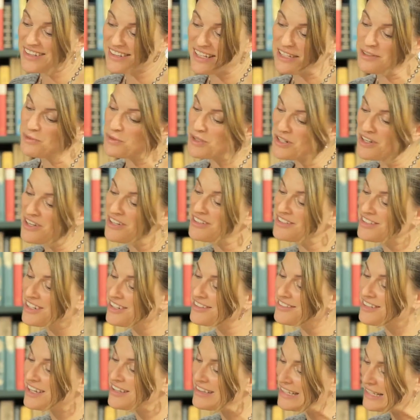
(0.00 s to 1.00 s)
that's what art
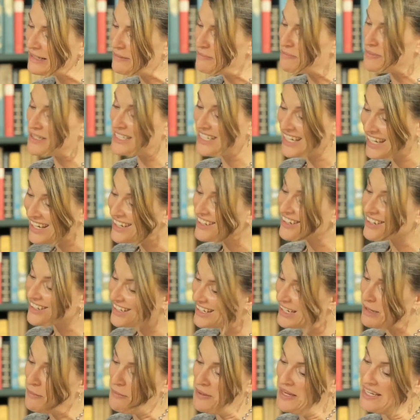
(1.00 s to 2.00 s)
does. I think
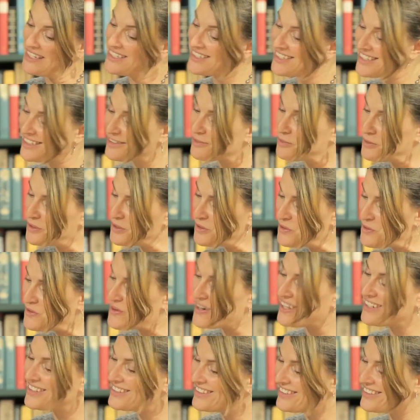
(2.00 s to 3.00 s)
particularly, Peter, that's what your
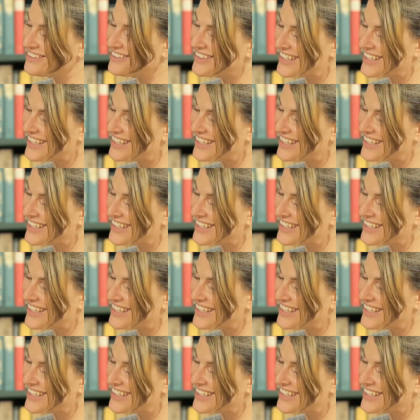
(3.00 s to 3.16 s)
art does